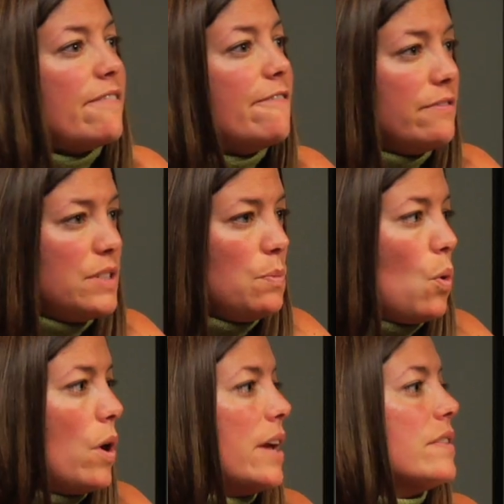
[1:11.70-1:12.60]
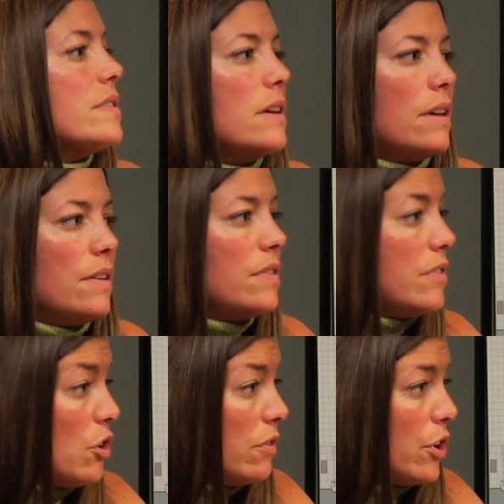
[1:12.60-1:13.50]
50 points is
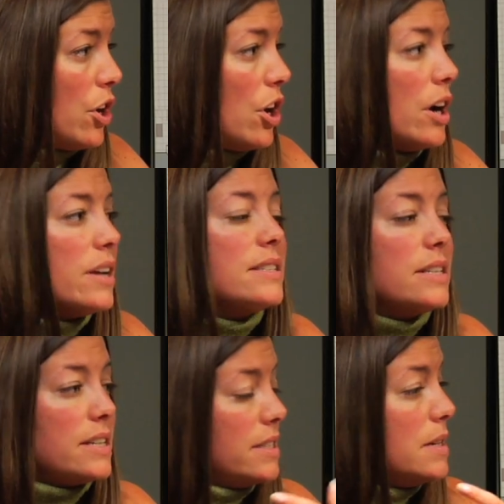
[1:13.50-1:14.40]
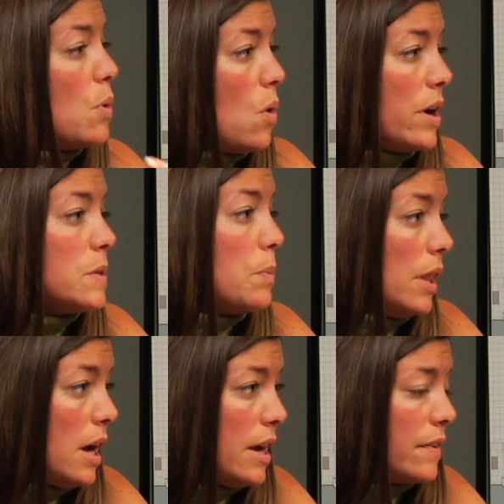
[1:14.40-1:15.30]
silver, 60 points
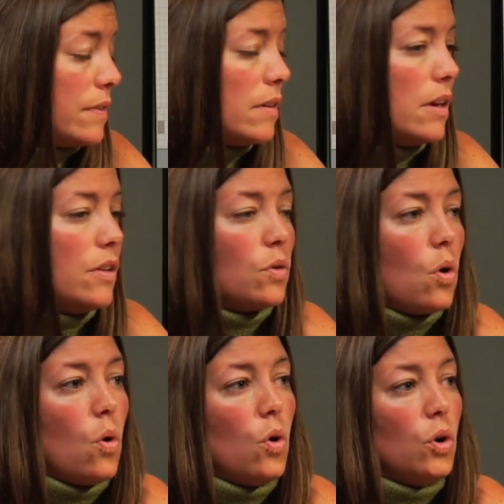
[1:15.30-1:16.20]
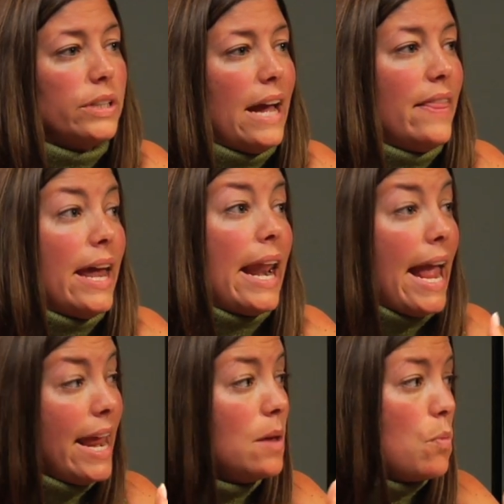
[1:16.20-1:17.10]
plus is gold, and then
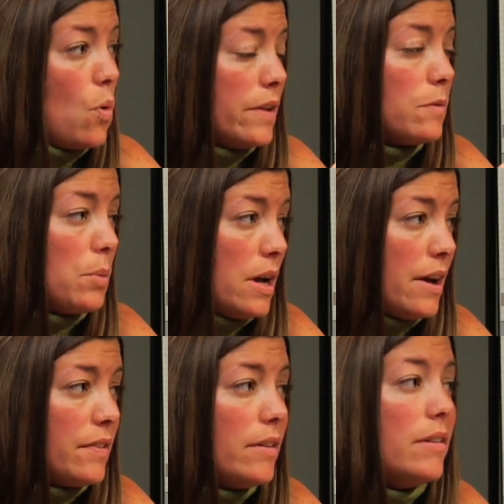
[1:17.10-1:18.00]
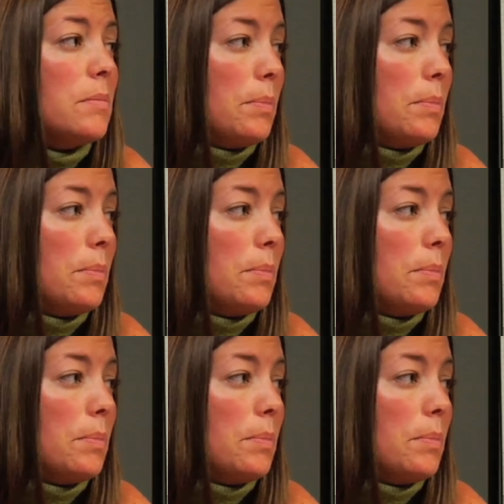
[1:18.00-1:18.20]
80 points plus is